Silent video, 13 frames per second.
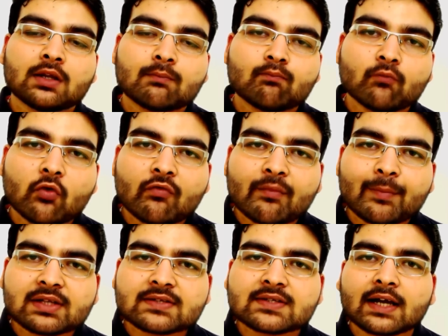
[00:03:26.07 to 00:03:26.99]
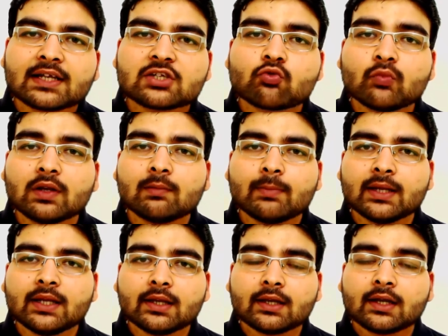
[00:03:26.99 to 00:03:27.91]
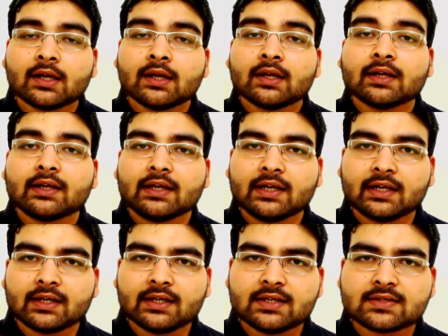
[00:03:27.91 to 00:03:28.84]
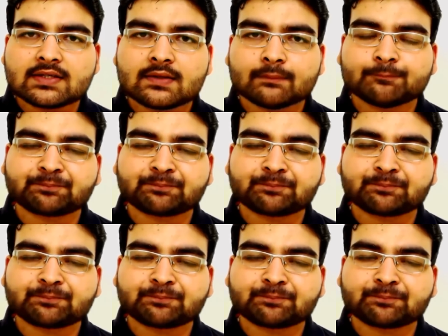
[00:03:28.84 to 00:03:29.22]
movable signs will be Aries,